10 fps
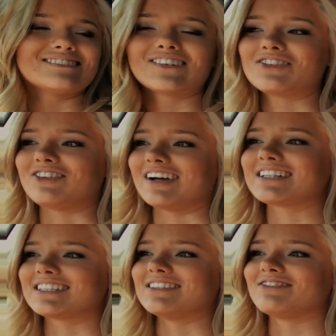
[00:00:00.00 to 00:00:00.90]

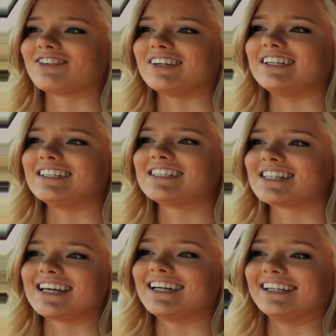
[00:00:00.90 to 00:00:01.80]
reflection for each
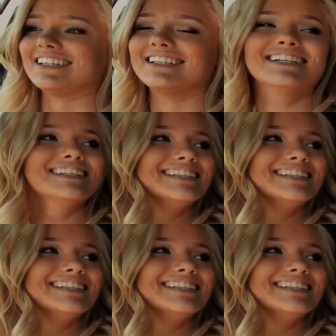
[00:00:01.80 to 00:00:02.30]
thing.